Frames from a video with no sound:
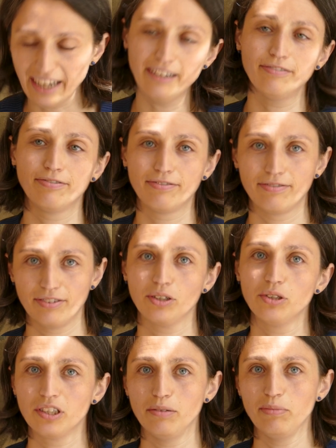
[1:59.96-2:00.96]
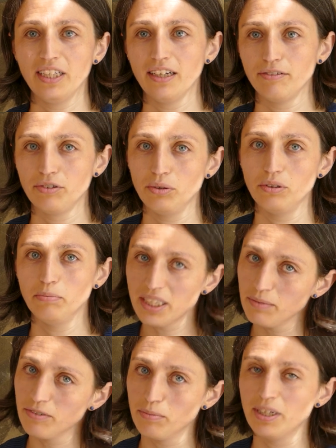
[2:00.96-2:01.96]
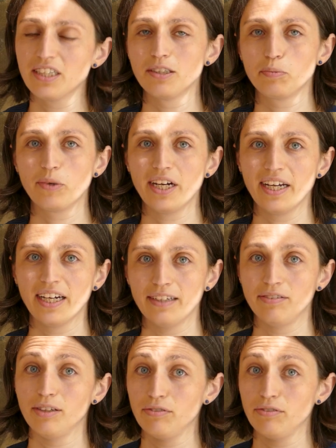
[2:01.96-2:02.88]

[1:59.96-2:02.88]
If social media fuel misinformation spreading, if they